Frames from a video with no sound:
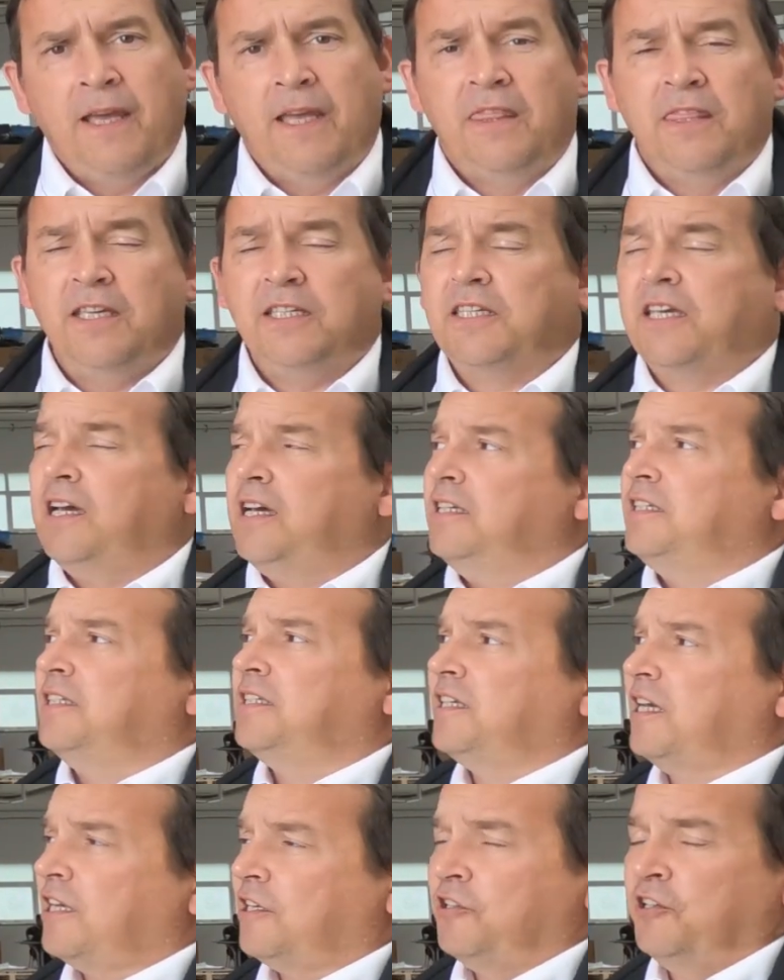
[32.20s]
In this case,
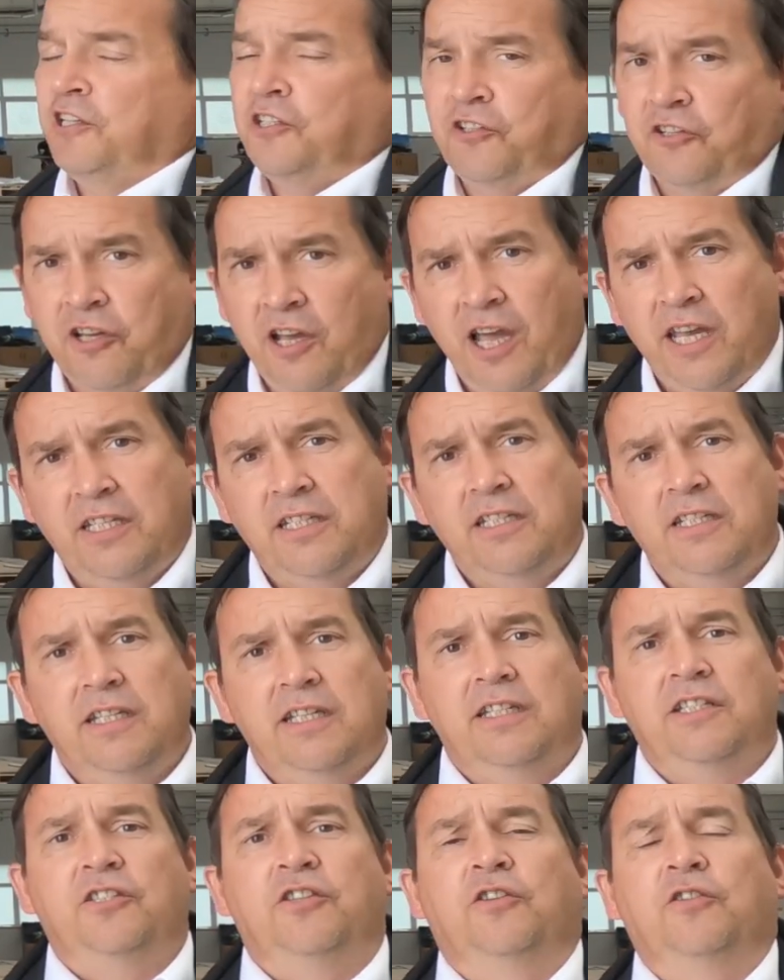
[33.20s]
it's actually integrated
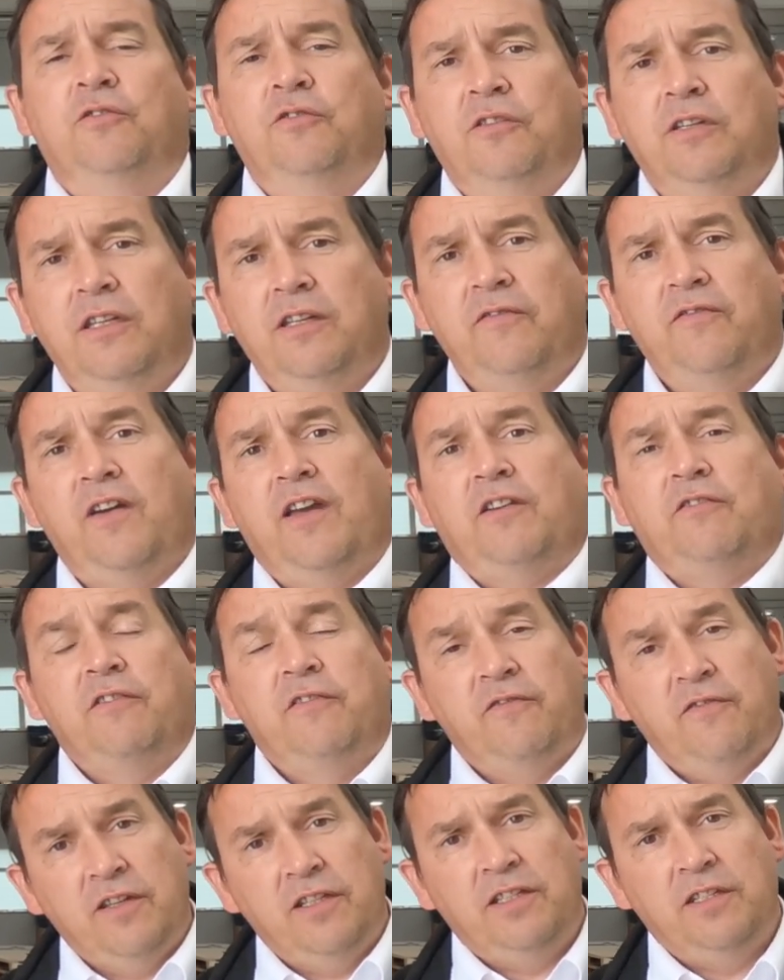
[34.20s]
into the factory
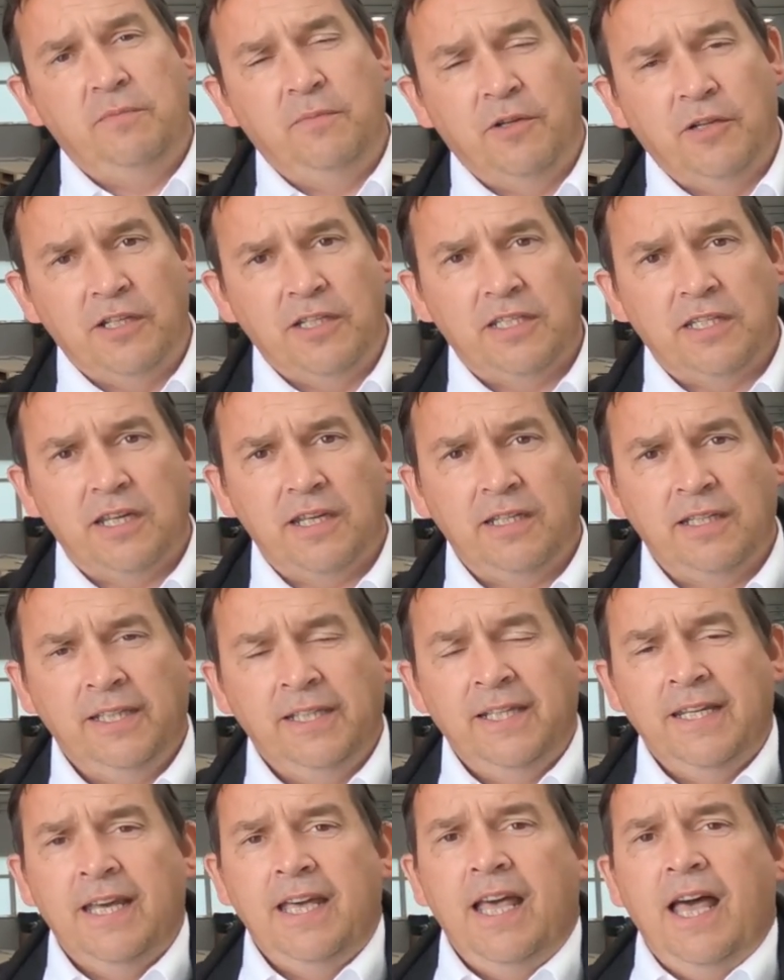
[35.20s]
fitted monitor,
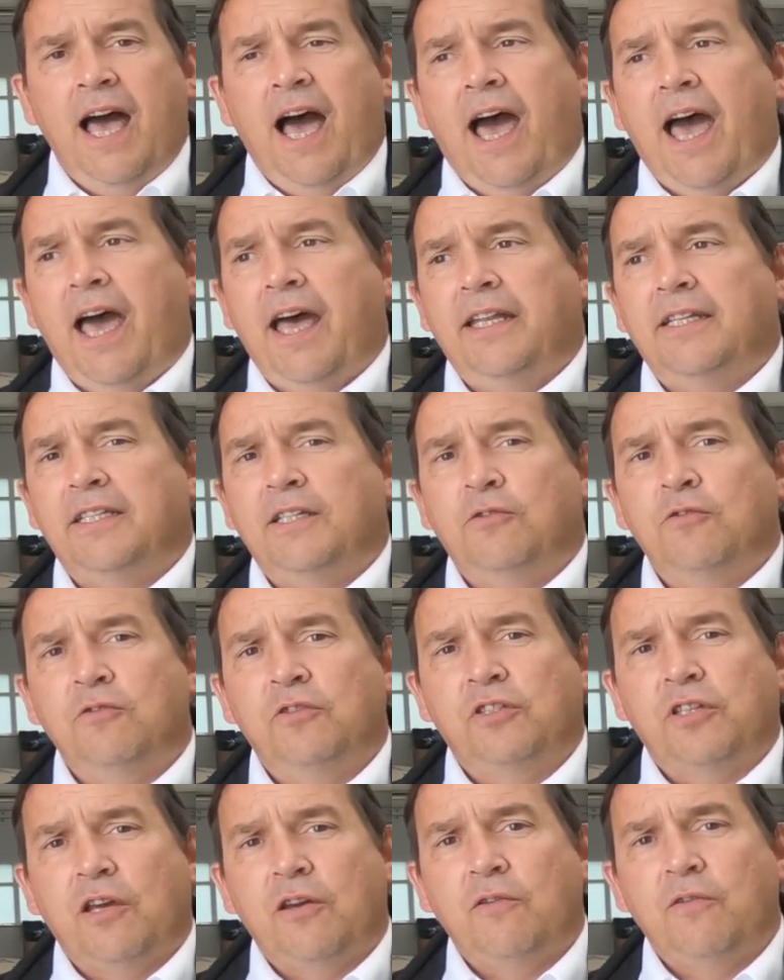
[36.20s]
and
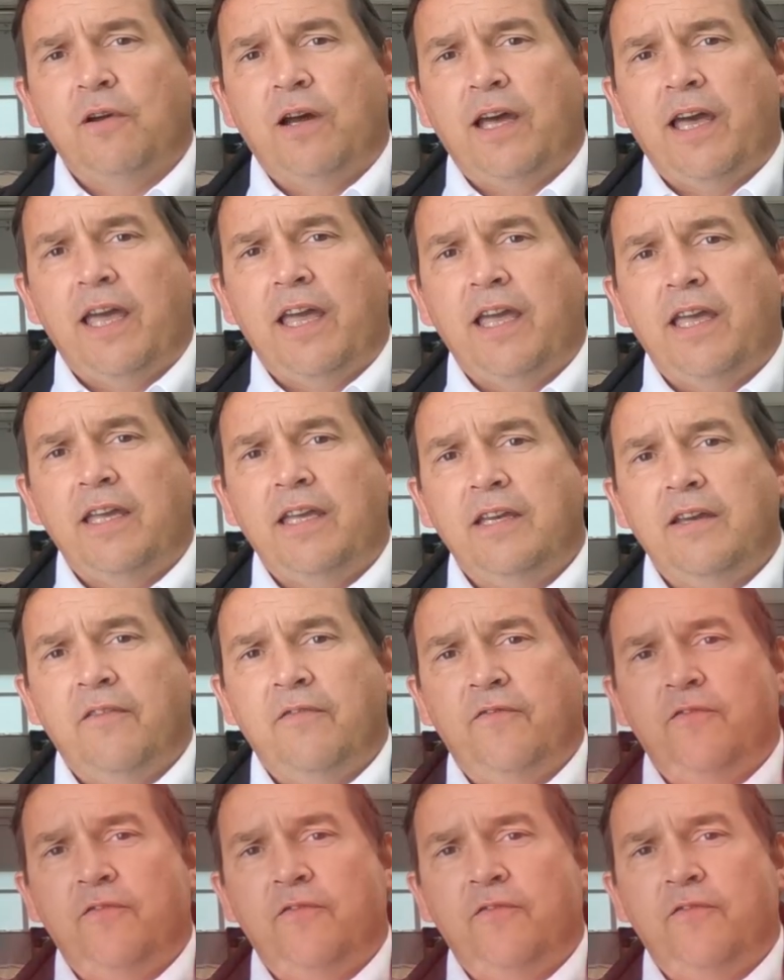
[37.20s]
also a